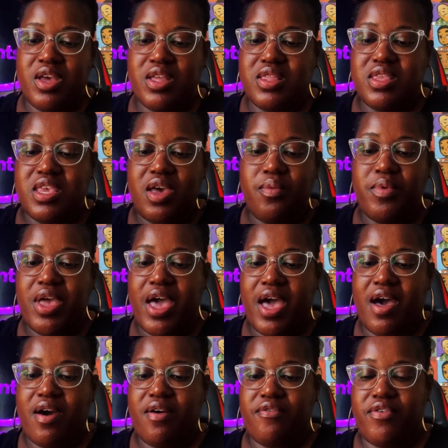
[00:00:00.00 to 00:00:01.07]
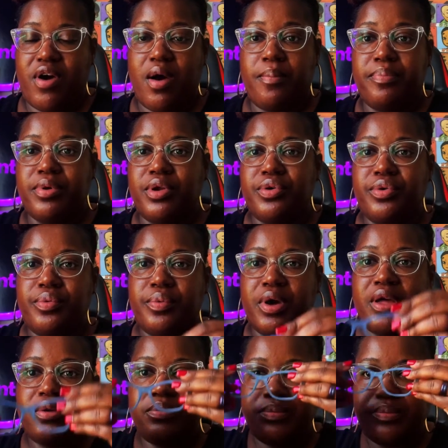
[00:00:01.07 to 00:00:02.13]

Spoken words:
Then we have a blue one.